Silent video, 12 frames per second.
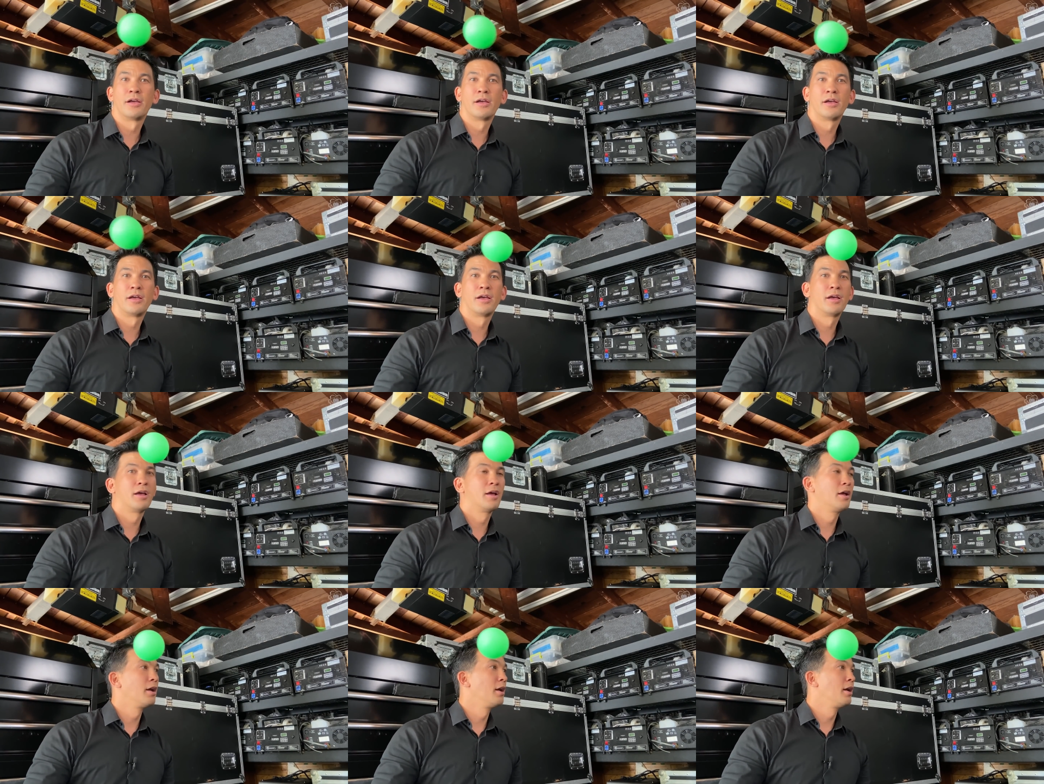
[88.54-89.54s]

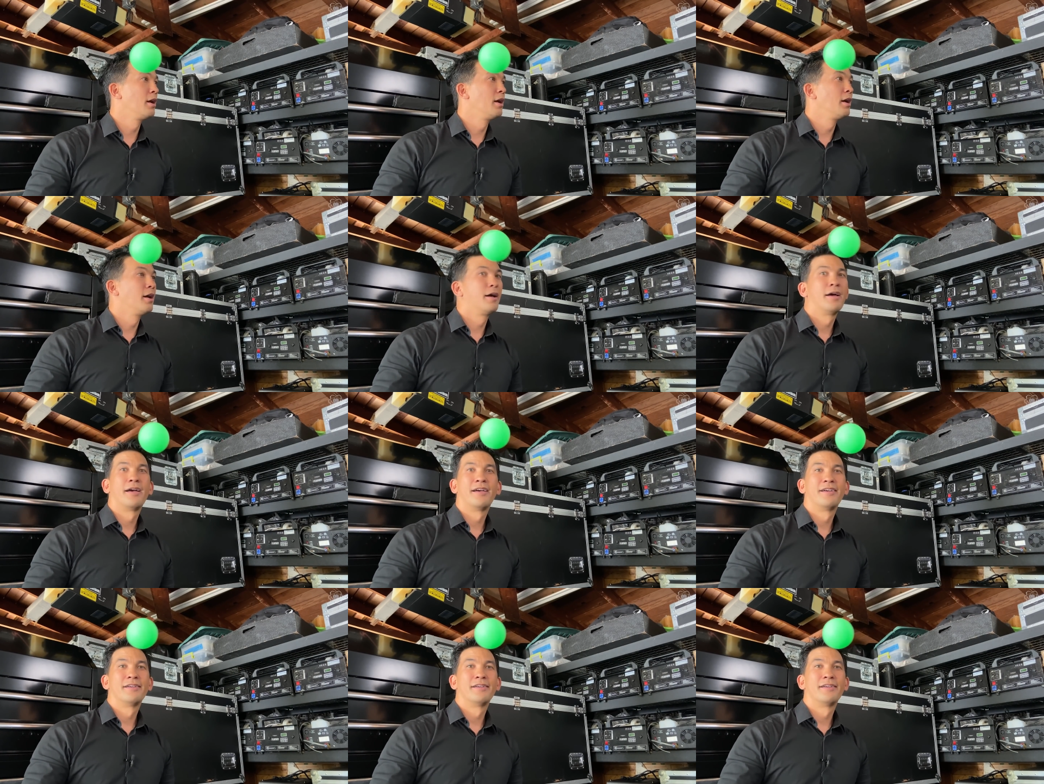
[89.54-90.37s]
[no speech]